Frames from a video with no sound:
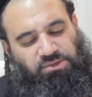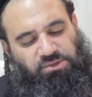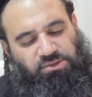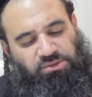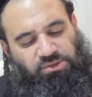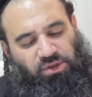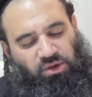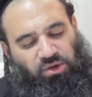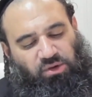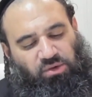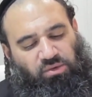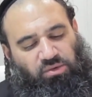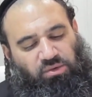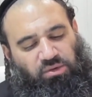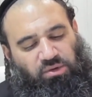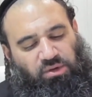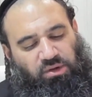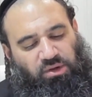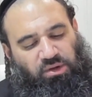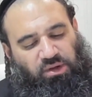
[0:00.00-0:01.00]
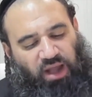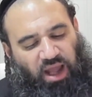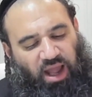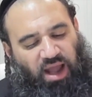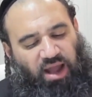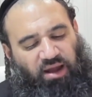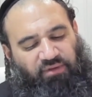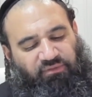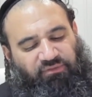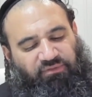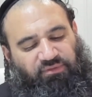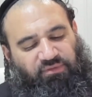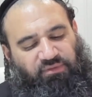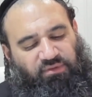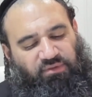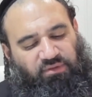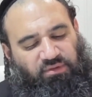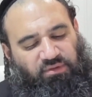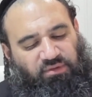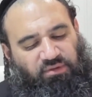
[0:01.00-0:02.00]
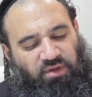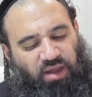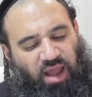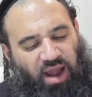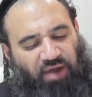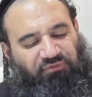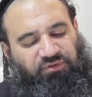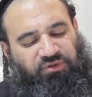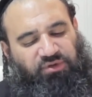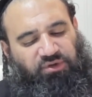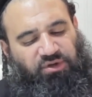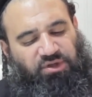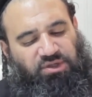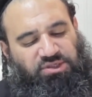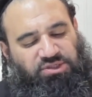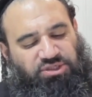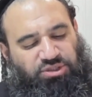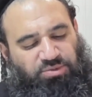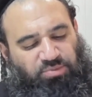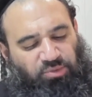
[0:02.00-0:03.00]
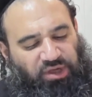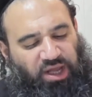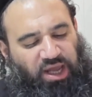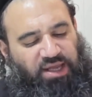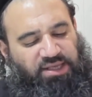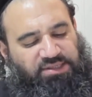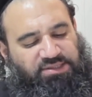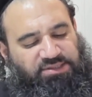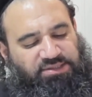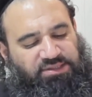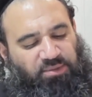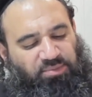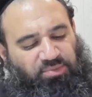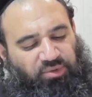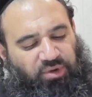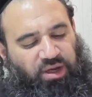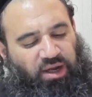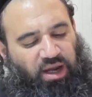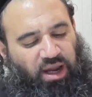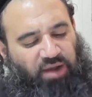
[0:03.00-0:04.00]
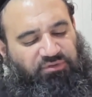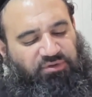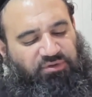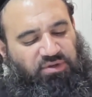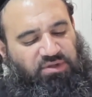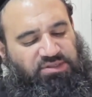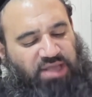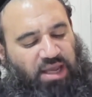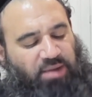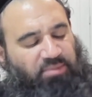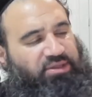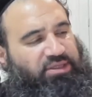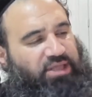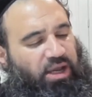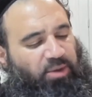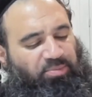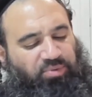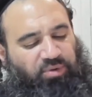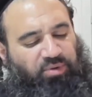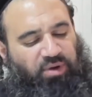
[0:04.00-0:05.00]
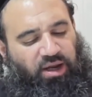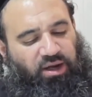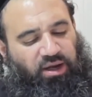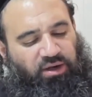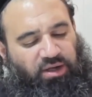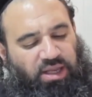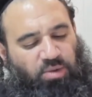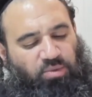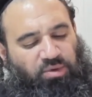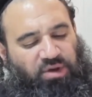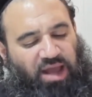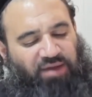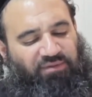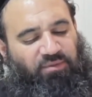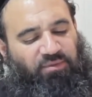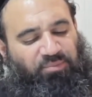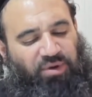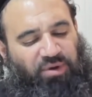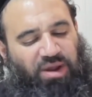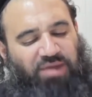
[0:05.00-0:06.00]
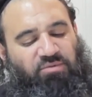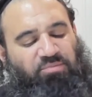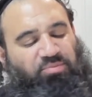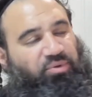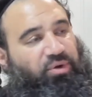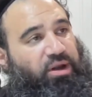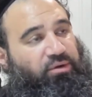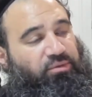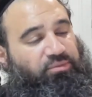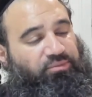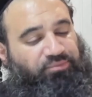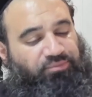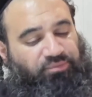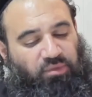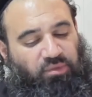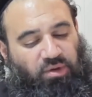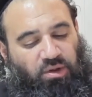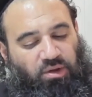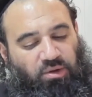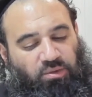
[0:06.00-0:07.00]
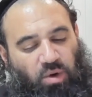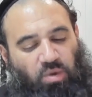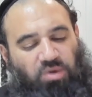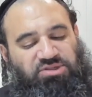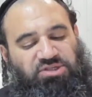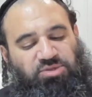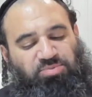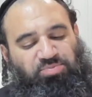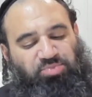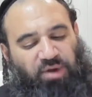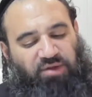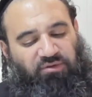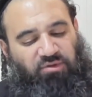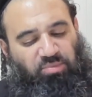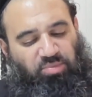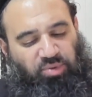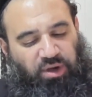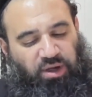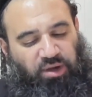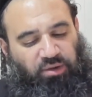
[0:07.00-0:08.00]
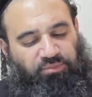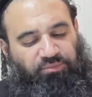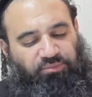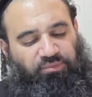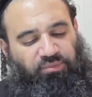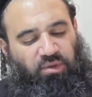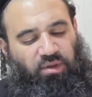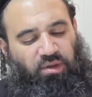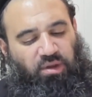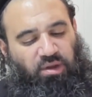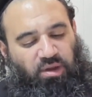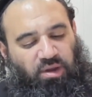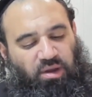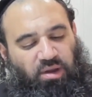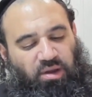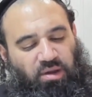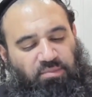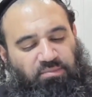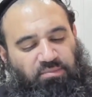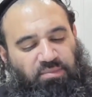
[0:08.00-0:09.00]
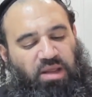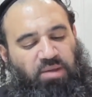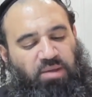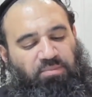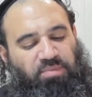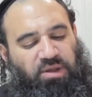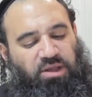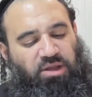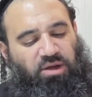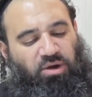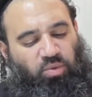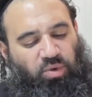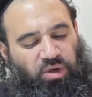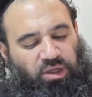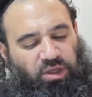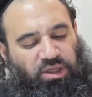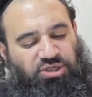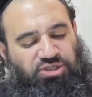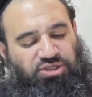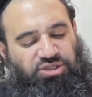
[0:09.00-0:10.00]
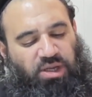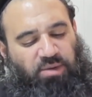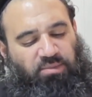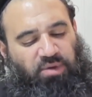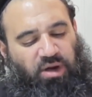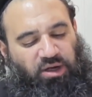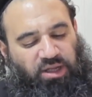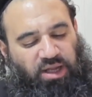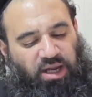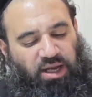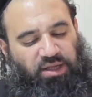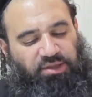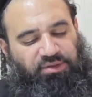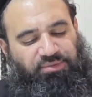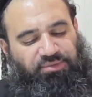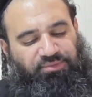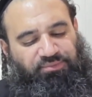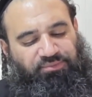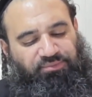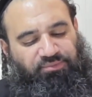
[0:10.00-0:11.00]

So Rav, after his Shmona Esrei prayer, after his Amidah prayer, he would have a private prayer. What was his private prayer? May it be your will, Hashem, our God,